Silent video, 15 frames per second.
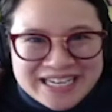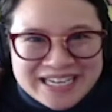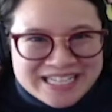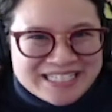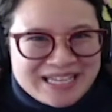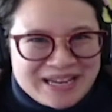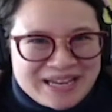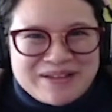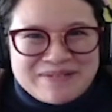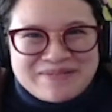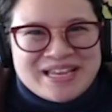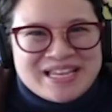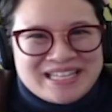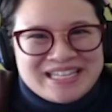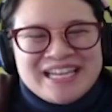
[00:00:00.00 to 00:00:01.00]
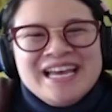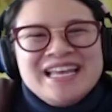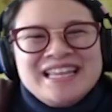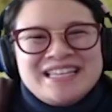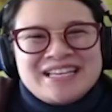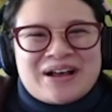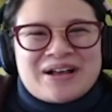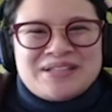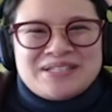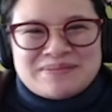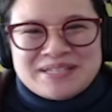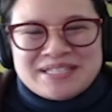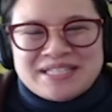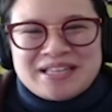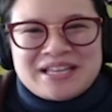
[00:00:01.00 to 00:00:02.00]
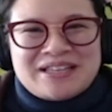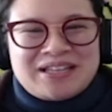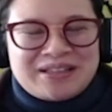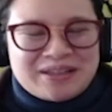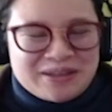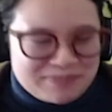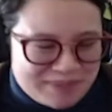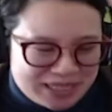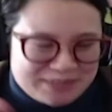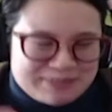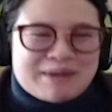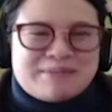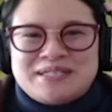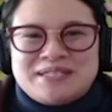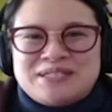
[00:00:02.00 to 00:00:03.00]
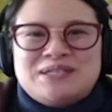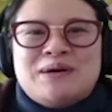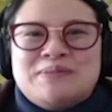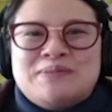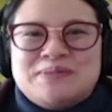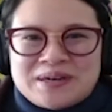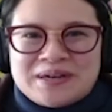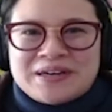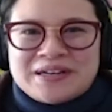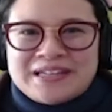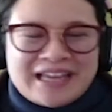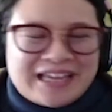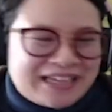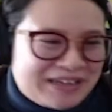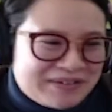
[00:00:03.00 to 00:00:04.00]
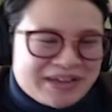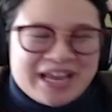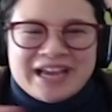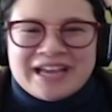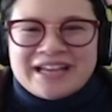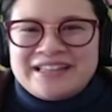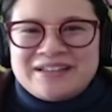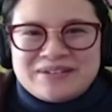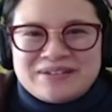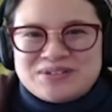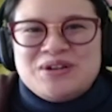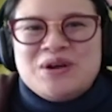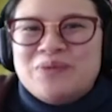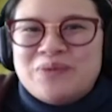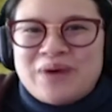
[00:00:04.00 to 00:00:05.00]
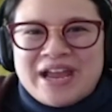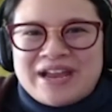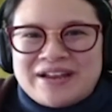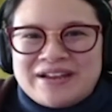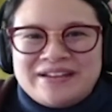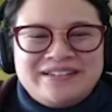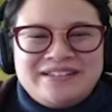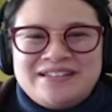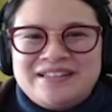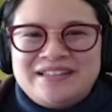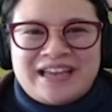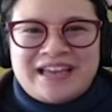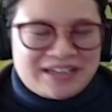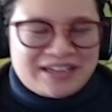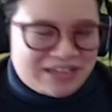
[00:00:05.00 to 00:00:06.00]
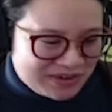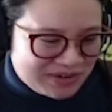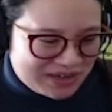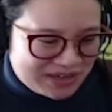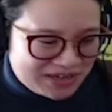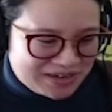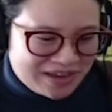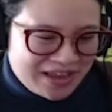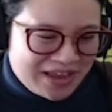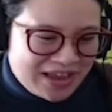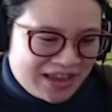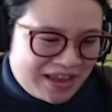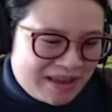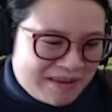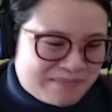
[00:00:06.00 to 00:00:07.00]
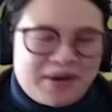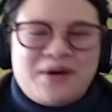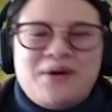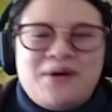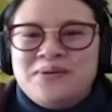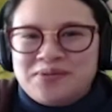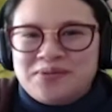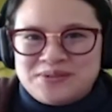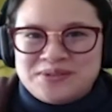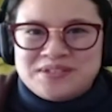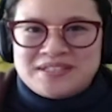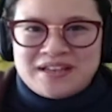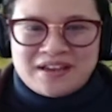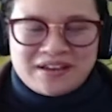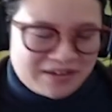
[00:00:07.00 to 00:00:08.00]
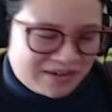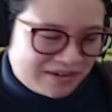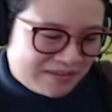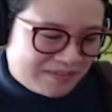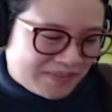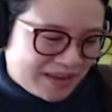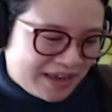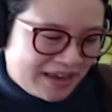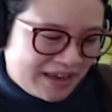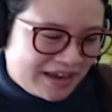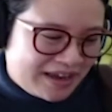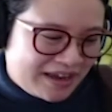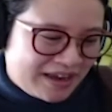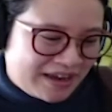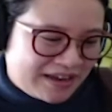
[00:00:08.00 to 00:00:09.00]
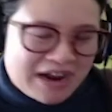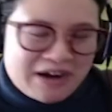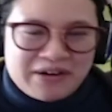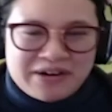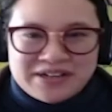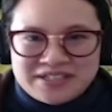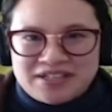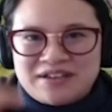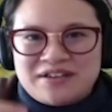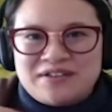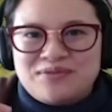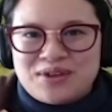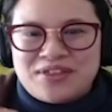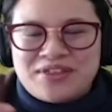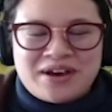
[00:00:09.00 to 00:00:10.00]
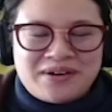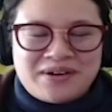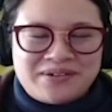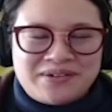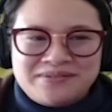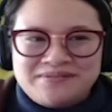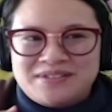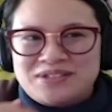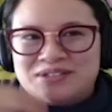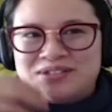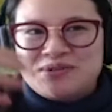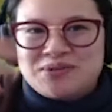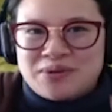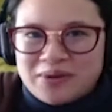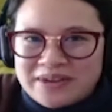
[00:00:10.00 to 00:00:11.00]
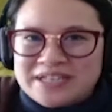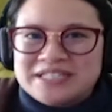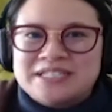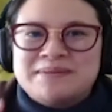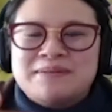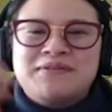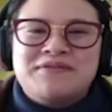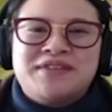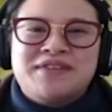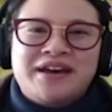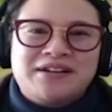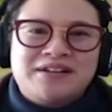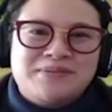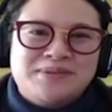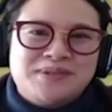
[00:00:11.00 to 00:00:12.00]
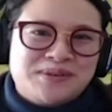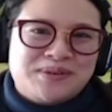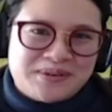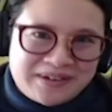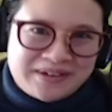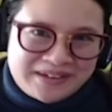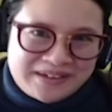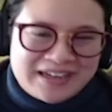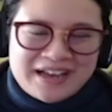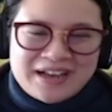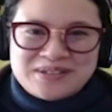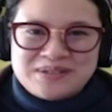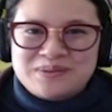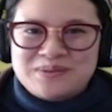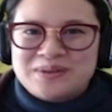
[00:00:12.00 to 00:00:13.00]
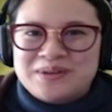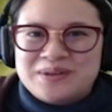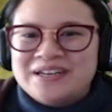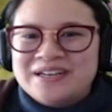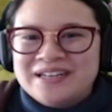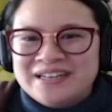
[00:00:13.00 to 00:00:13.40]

Because I mean, the concept is like the base premise is so absurd. Like you can't, there's no way like you can impose a narrative without destroying some of that absurdity, as it were.